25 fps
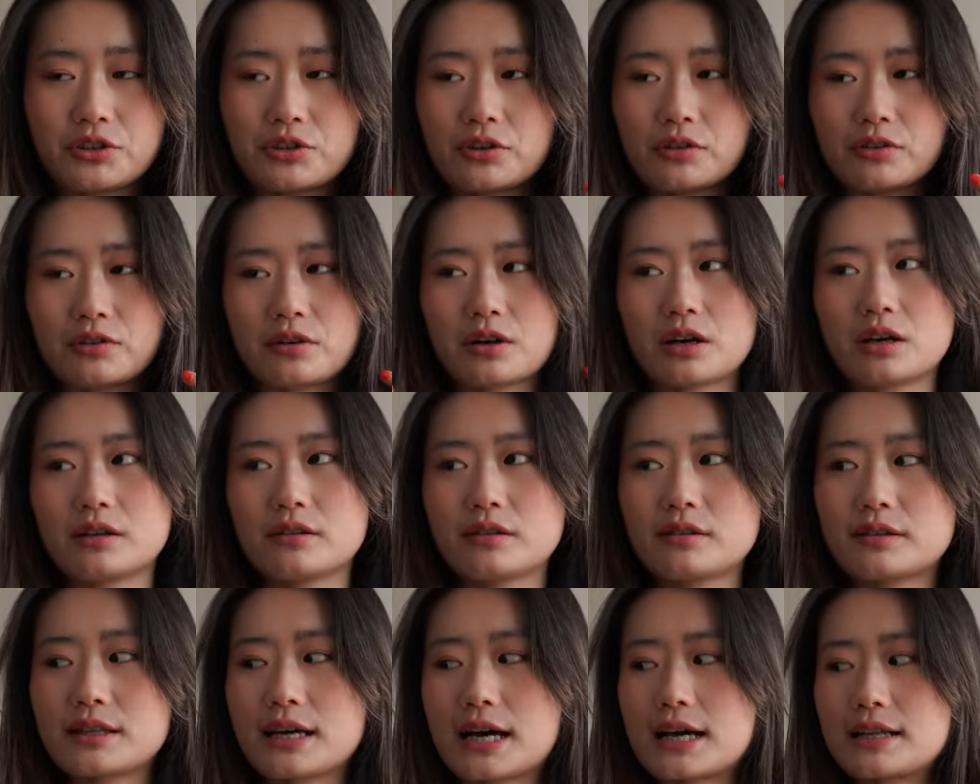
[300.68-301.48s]
You know,
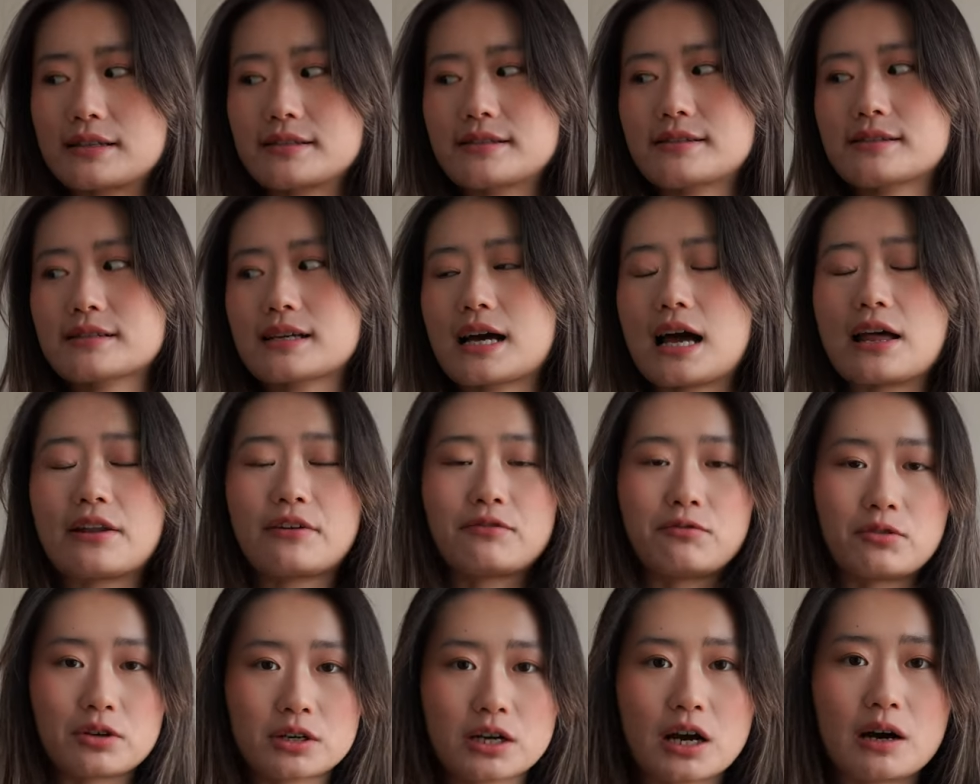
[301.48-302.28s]
that's
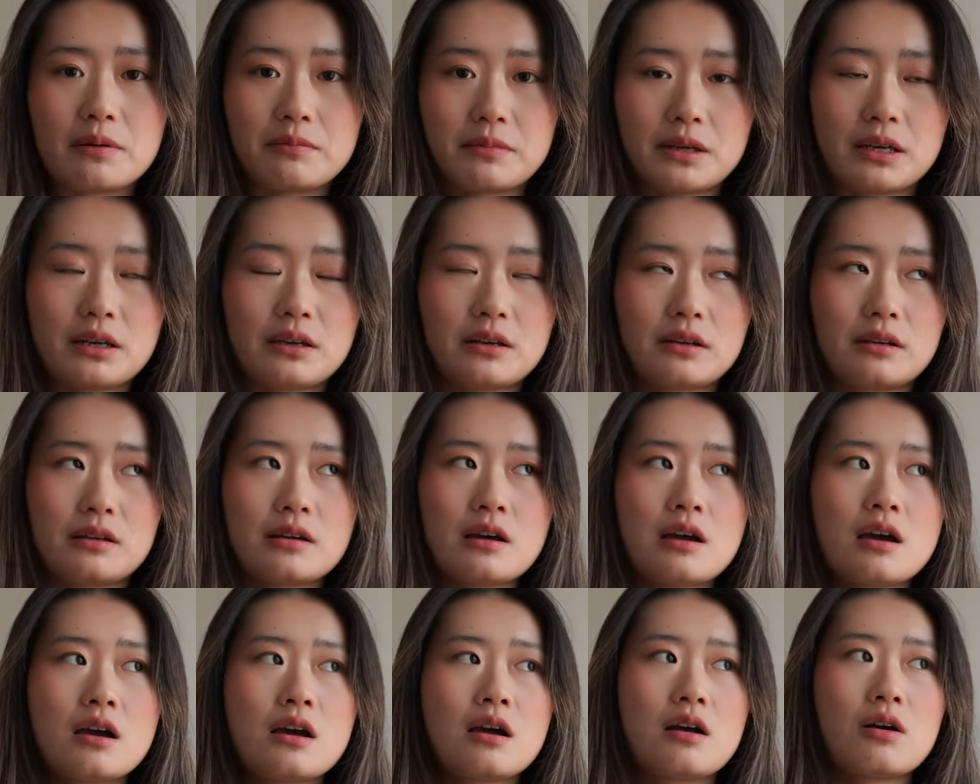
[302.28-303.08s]
kind of what got
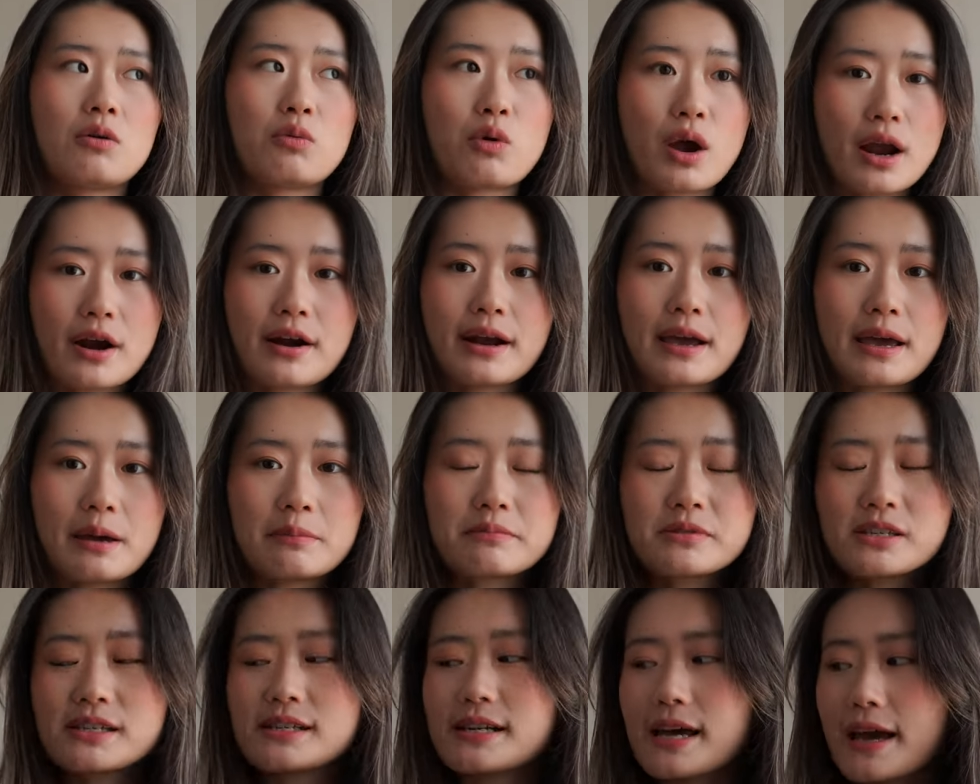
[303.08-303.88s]
me where I
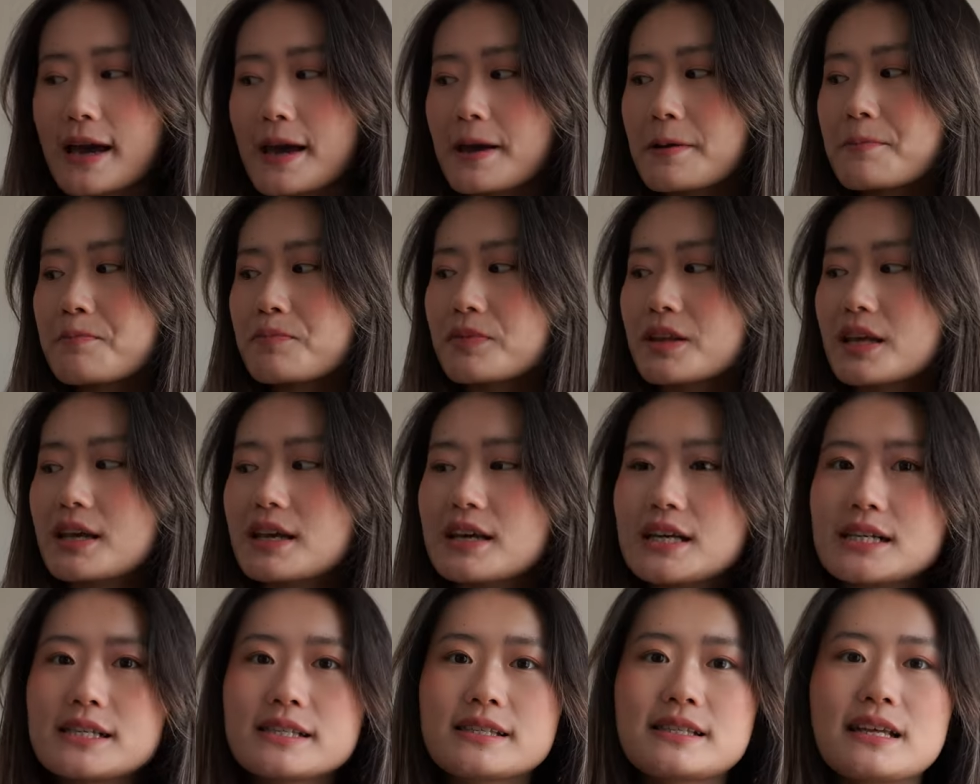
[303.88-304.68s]
am today,
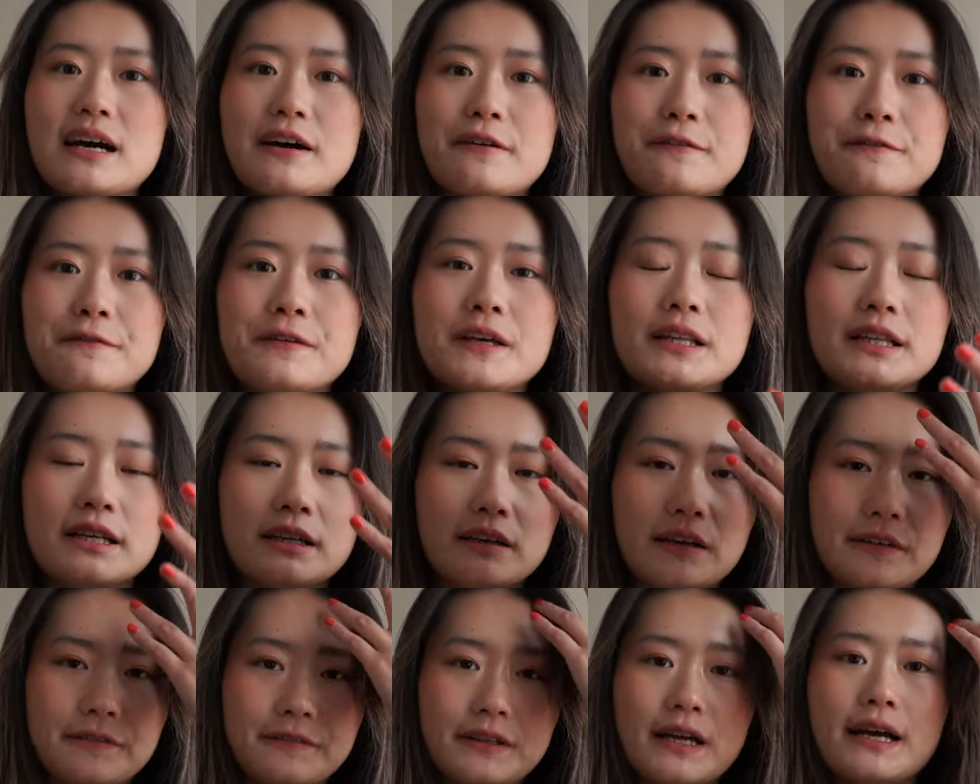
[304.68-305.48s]
is that
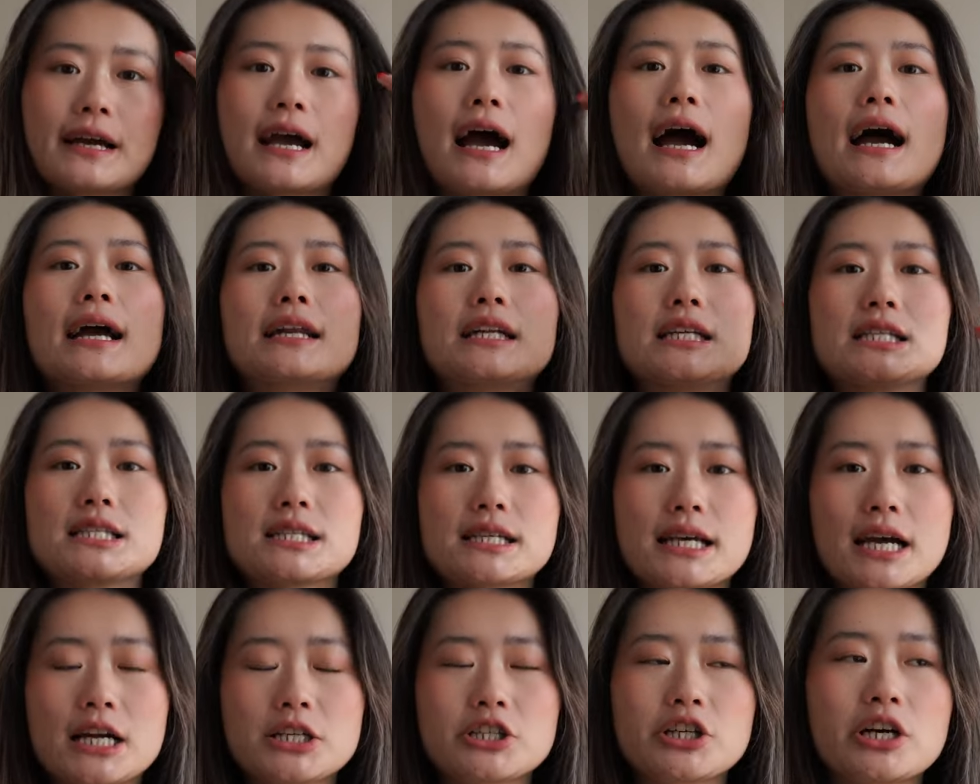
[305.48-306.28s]
feeling of like, I need
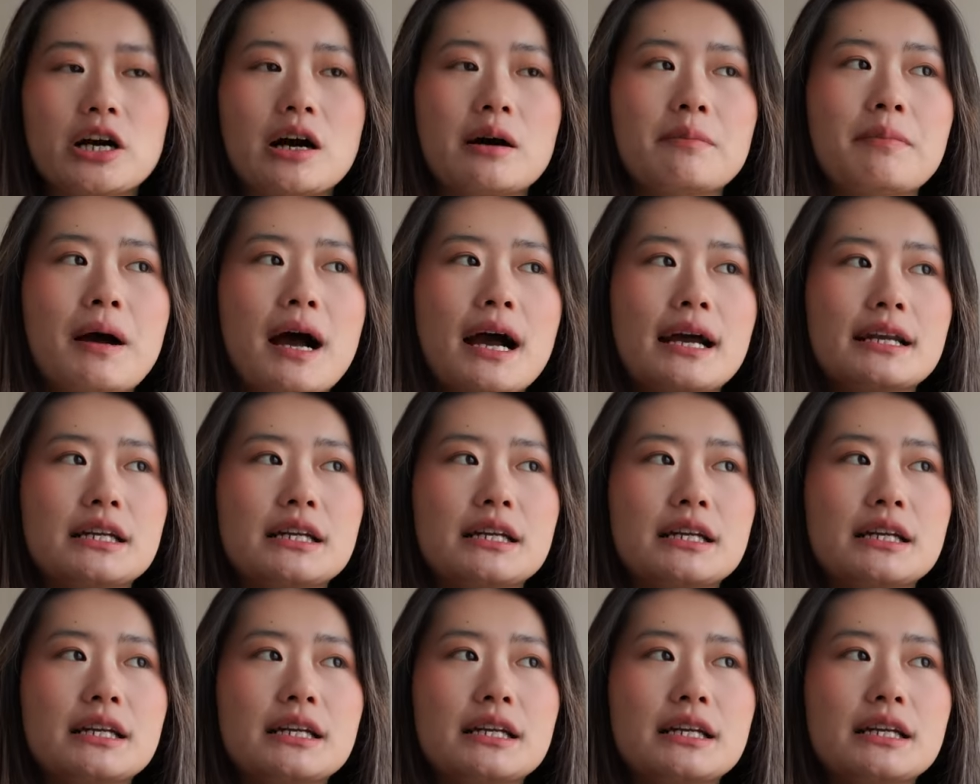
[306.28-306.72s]
to catch up.